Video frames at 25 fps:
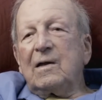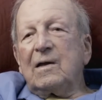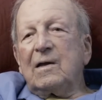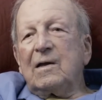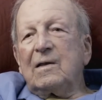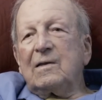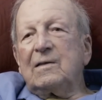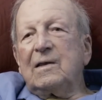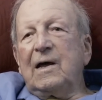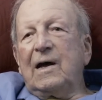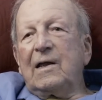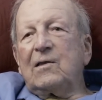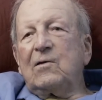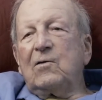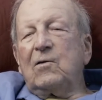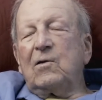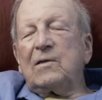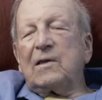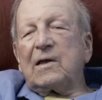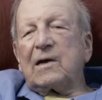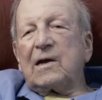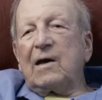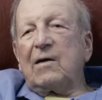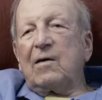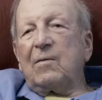not knowing
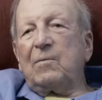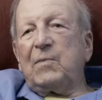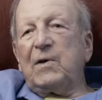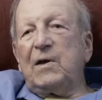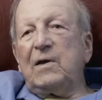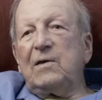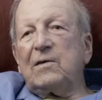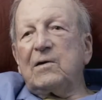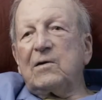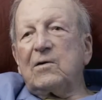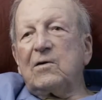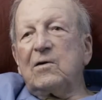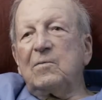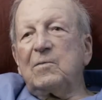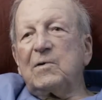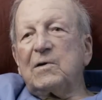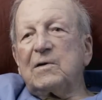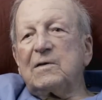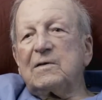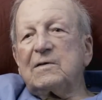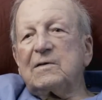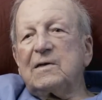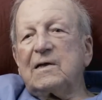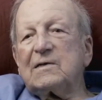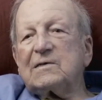that I'd be there, but
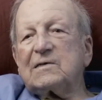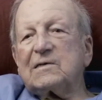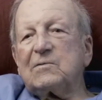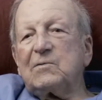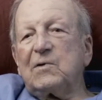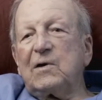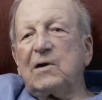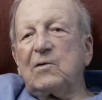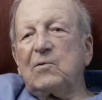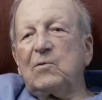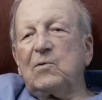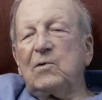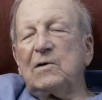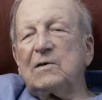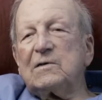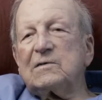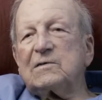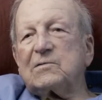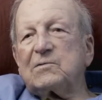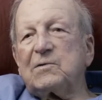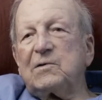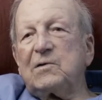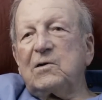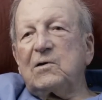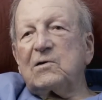that's the way it was.
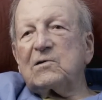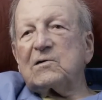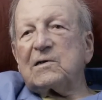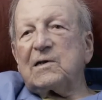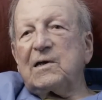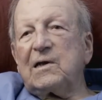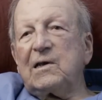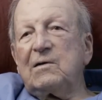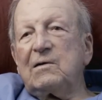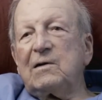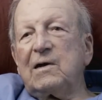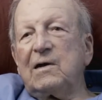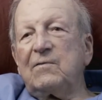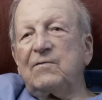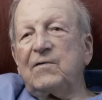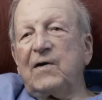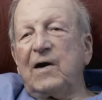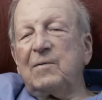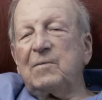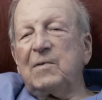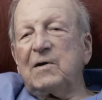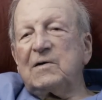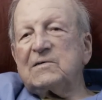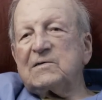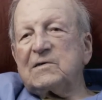3 years later, I
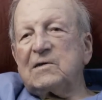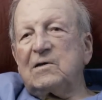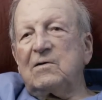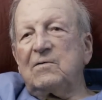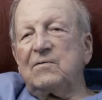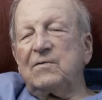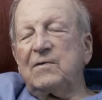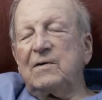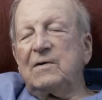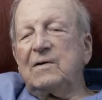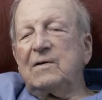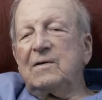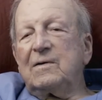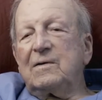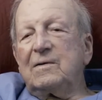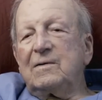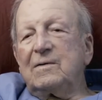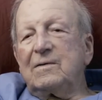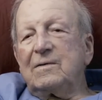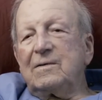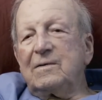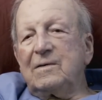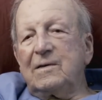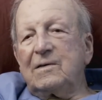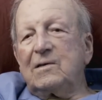find myself
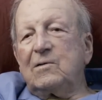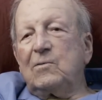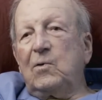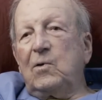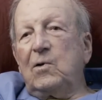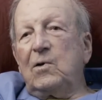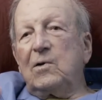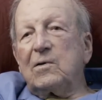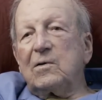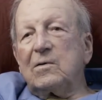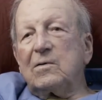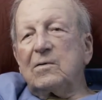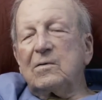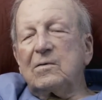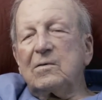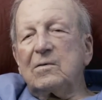in the war.